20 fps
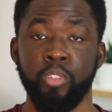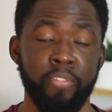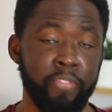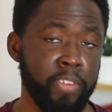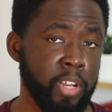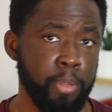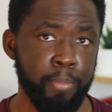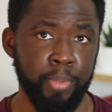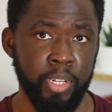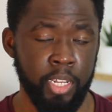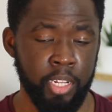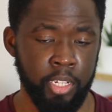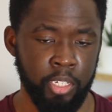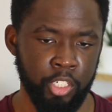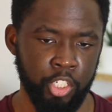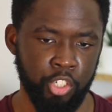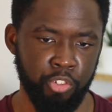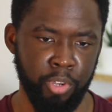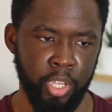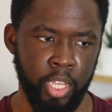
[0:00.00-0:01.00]
development
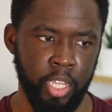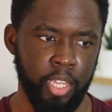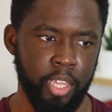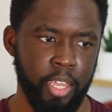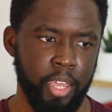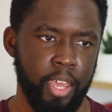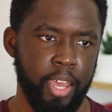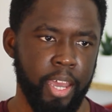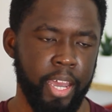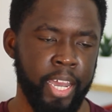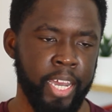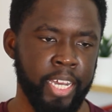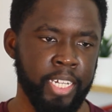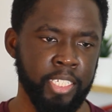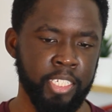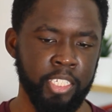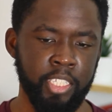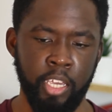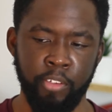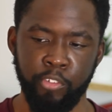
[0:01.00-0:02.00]
industry, and
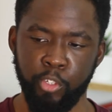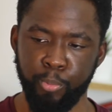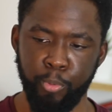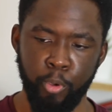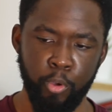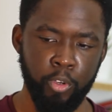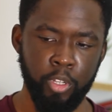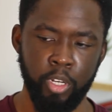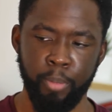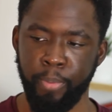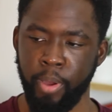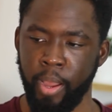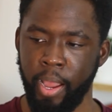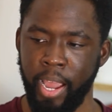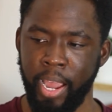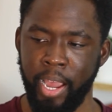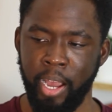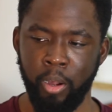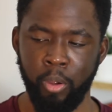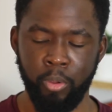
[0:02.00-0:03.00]
they've spoken about
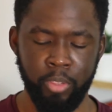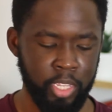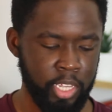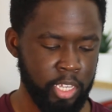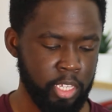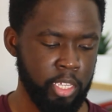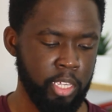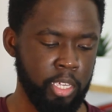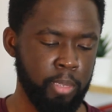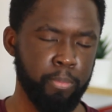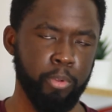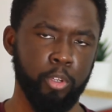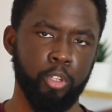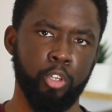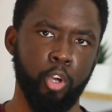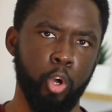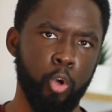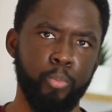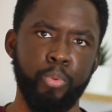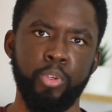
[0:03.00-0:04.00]
how they keep
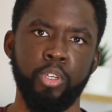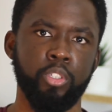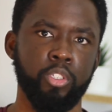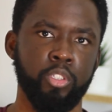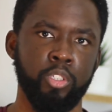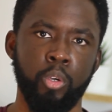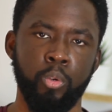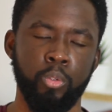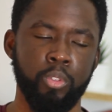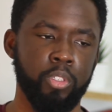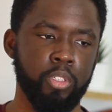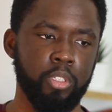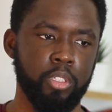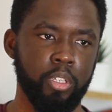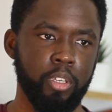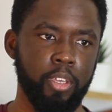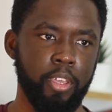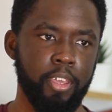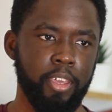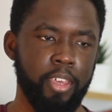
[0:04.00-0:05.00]
copious notes.
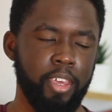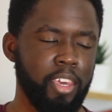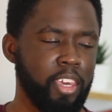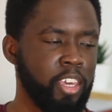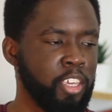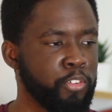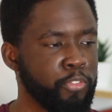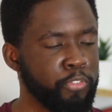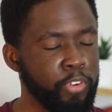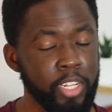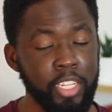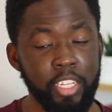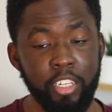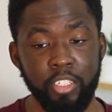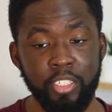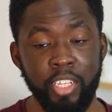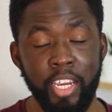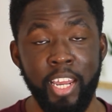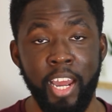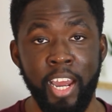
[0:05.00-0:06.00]
It's funny
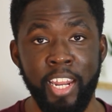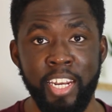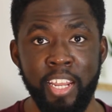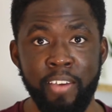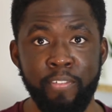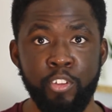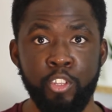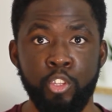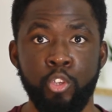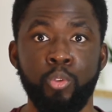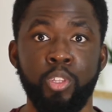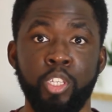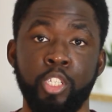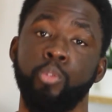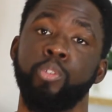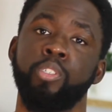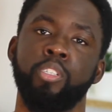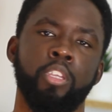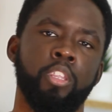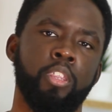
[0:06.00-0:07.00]
because I never knew this
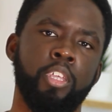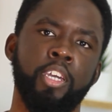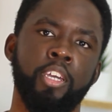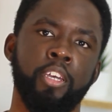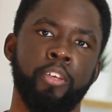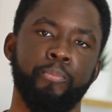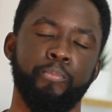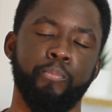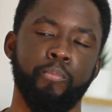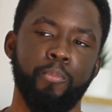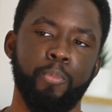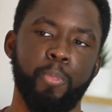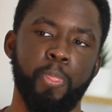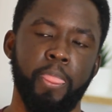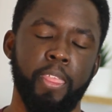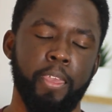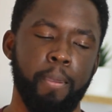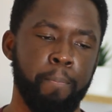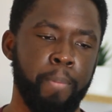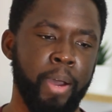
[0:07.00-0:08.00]
was a thing,
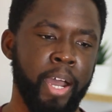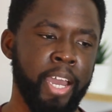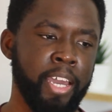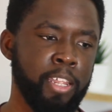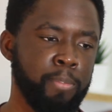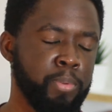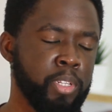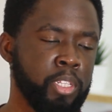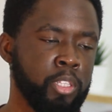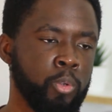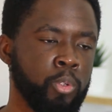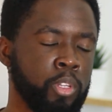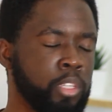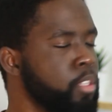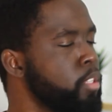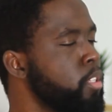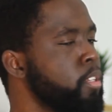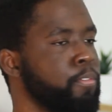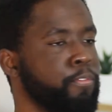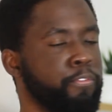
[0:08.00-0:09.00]
but I have been doing
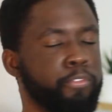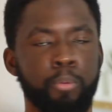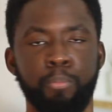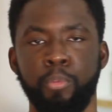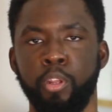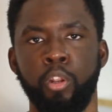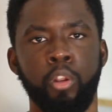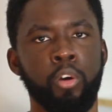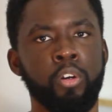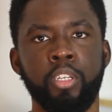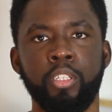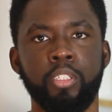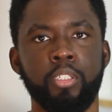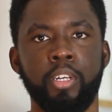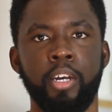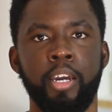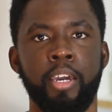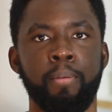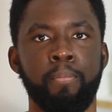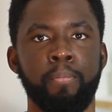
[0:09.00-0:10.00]
this from the longest
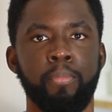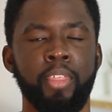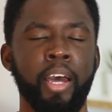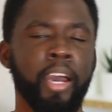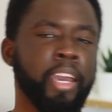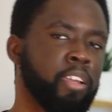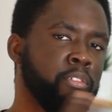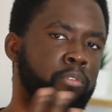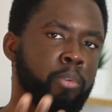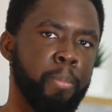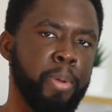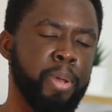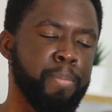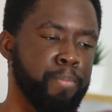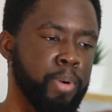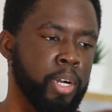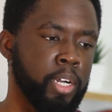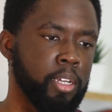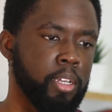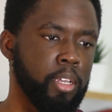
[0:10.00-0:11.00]
time that I can
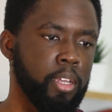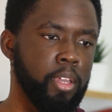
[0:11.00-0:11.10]
remember.